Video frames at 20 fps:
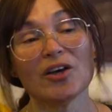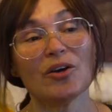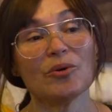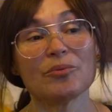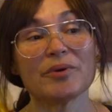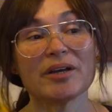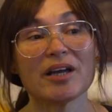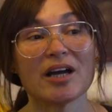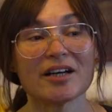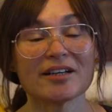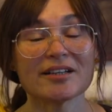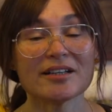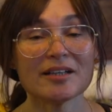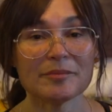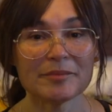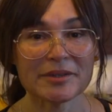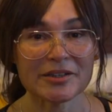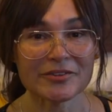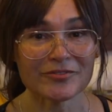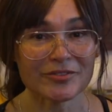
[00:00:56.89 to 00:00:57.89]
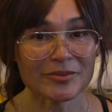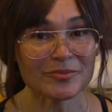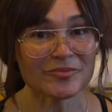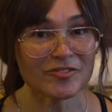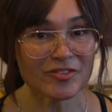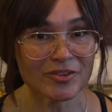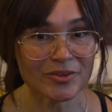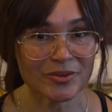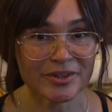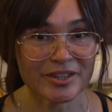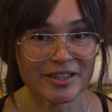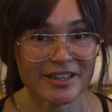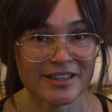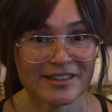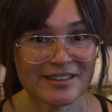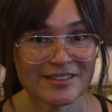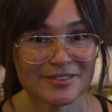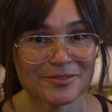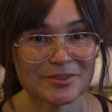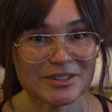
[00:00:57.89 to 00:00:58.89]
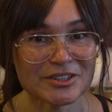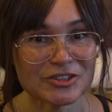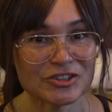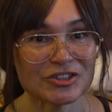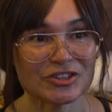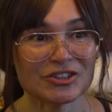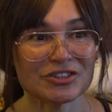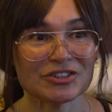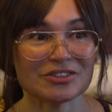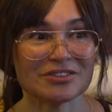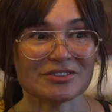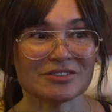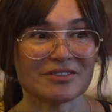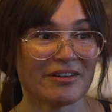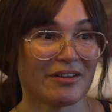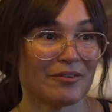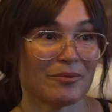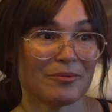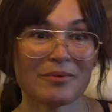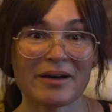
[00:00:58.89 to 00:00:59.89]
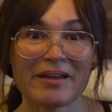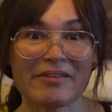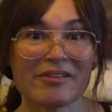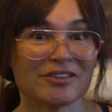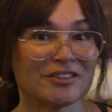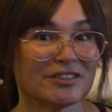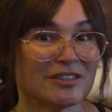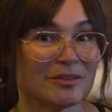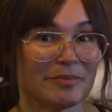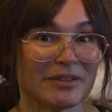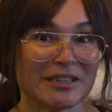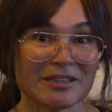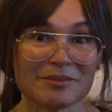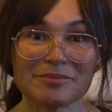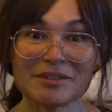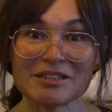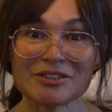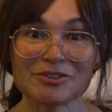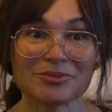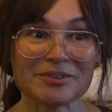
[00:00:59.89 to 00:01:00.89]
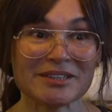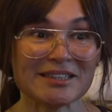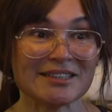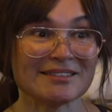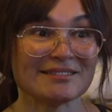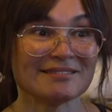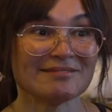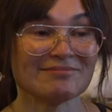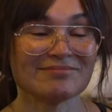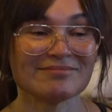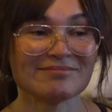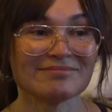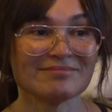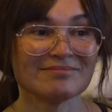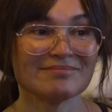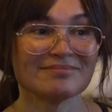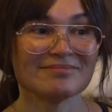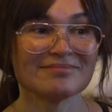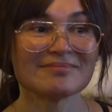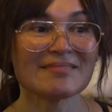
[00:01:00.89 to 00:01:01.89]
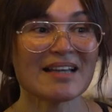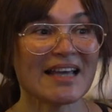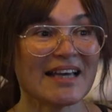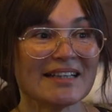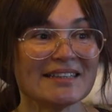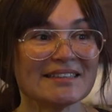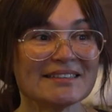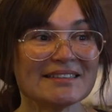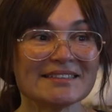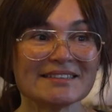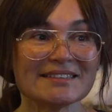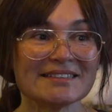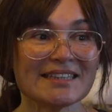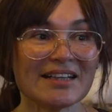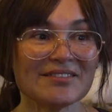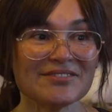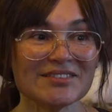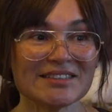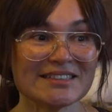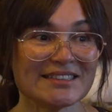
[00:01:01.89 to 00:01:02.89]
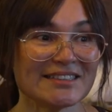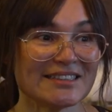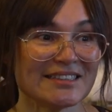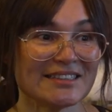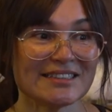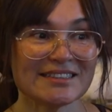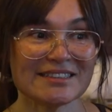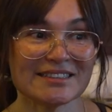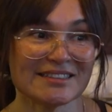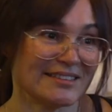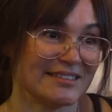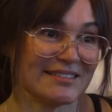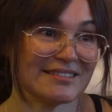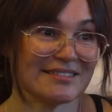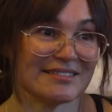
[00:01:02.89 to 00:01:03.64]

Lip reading: We are coming from Florida, which the weather's been between 70